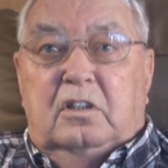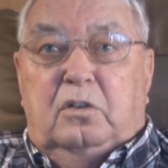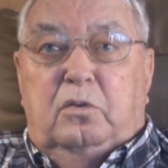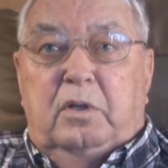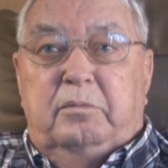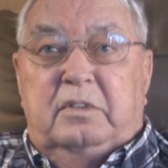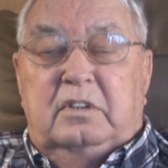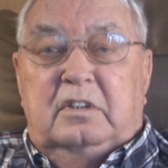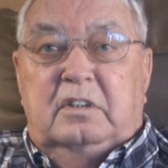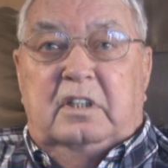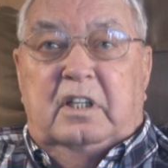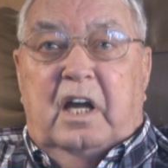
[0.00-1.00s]
equipment
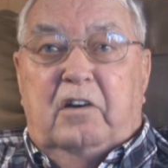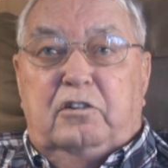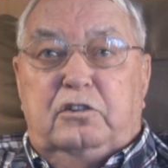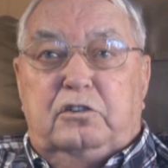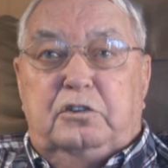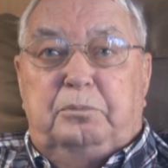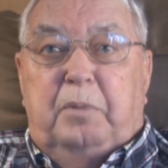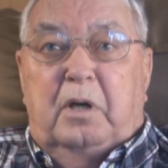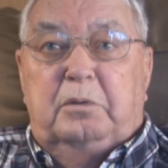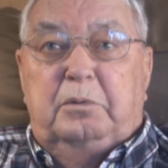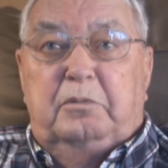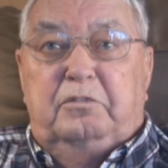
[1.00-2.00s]
that I was
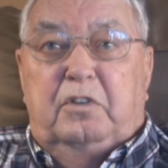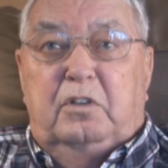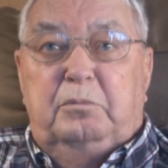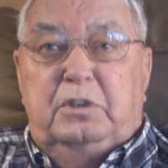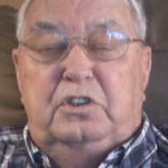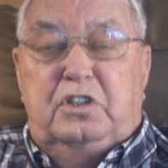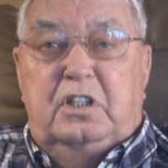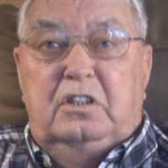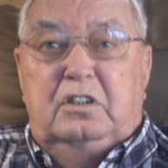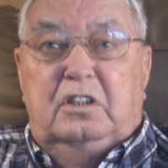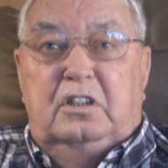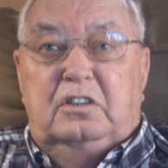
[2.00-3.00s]
responsible for,
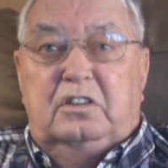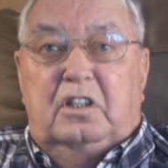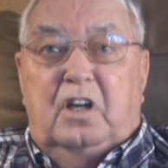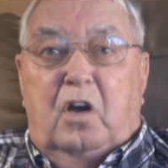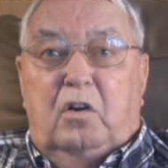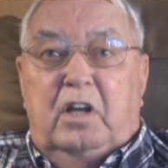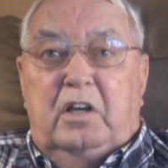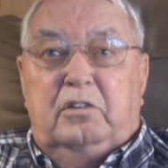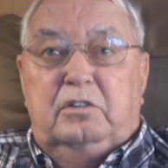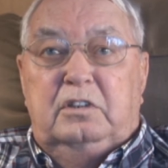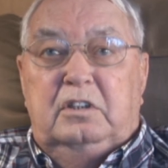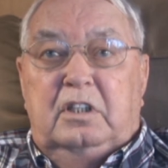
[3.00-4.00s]
machine guns and all
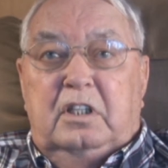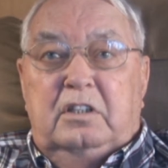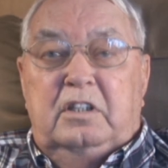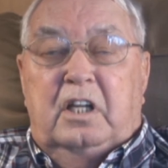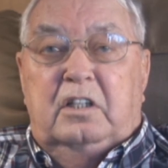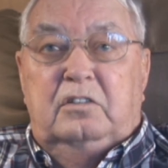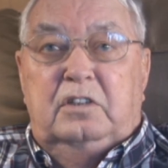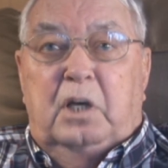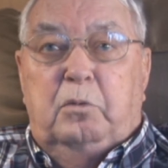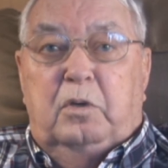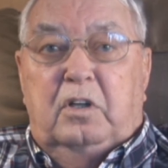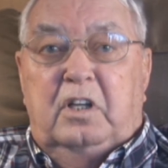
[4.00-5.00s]

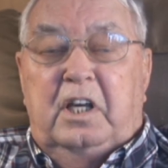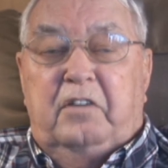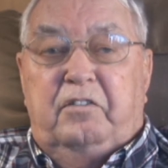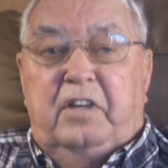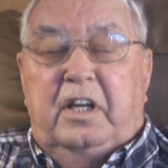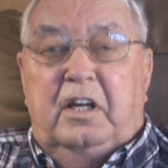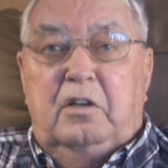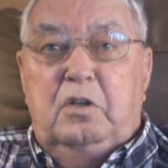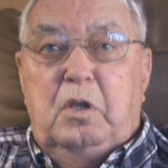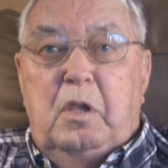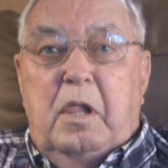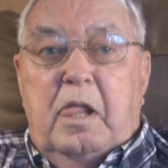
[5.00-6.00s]
that were left there.
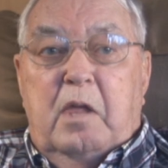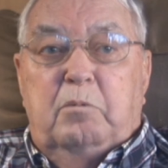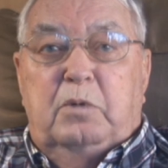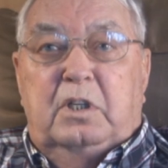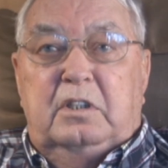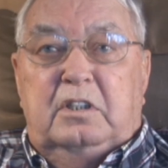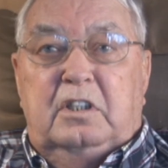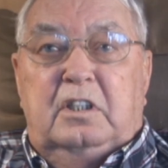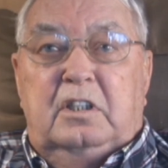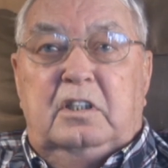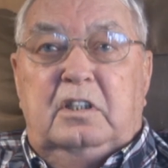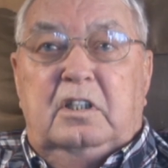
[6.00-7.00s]
But
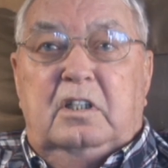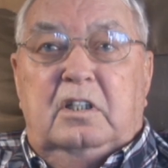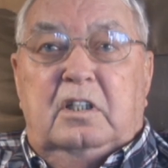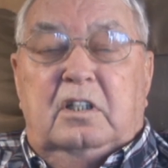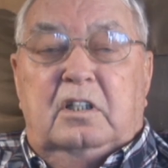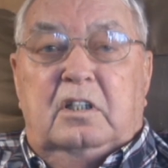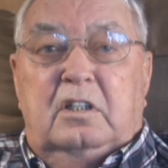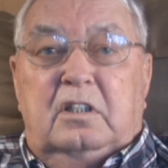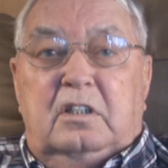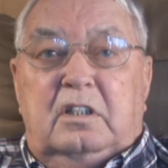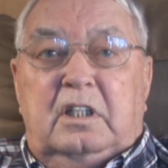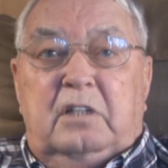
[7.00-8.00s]

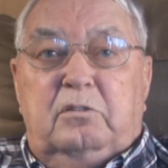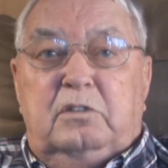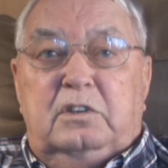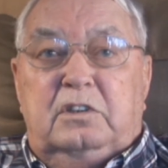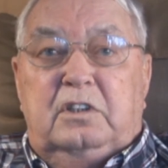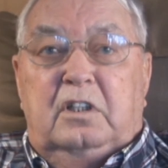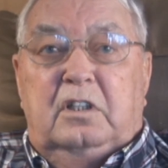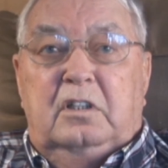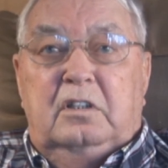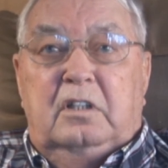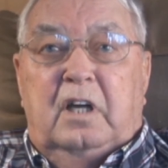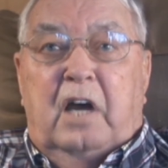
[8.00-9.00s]
it was
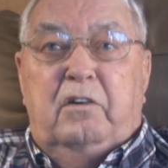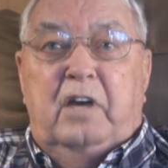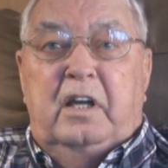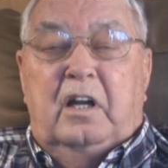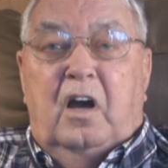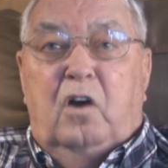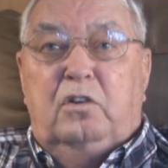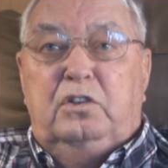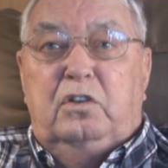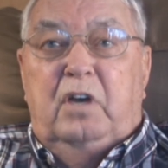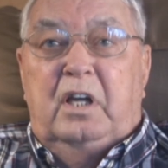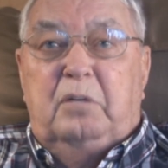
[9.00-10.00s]
I
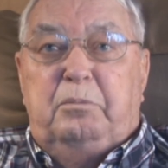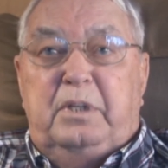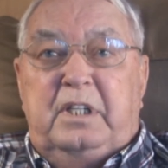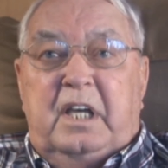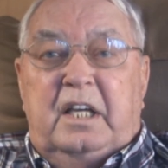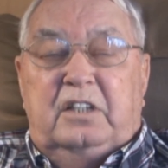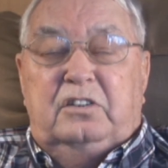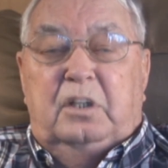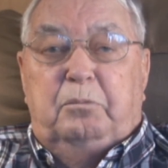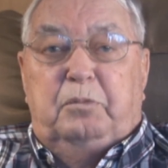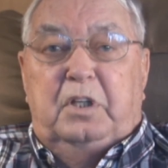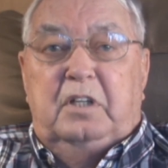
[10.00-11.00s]
also had a PX
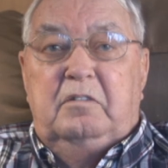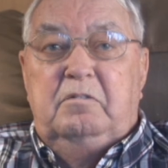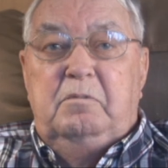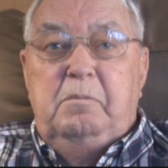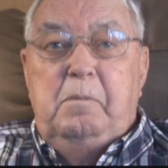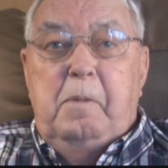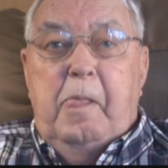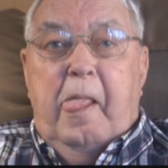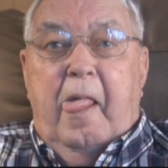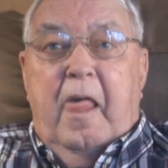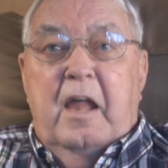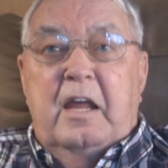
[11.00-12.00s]
up there,
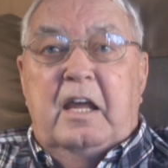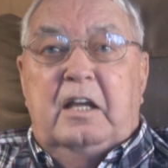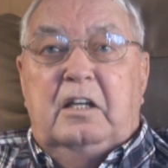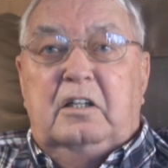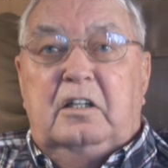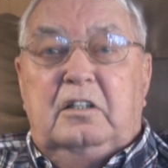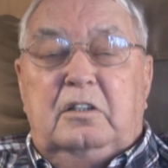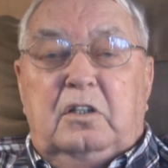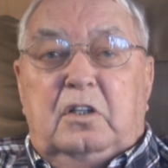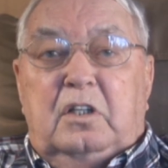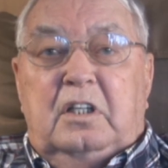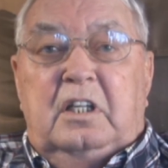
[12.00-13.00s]
and
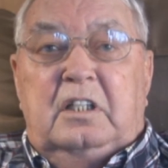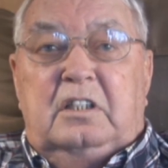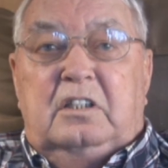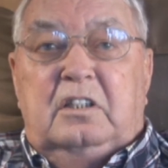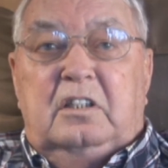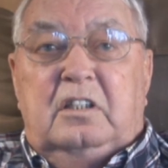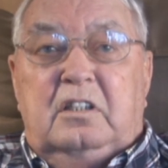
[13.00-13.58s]
it